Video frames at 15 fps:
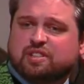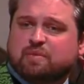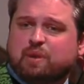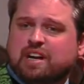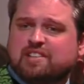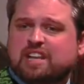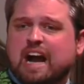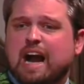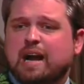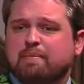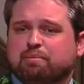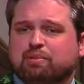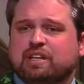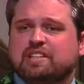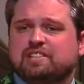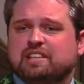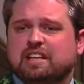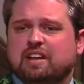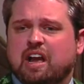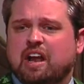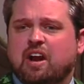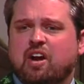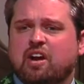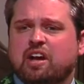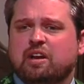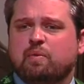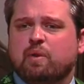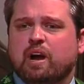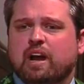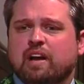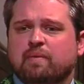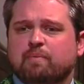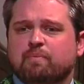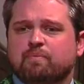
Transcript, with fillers: And what is a high priest at, all, anyway?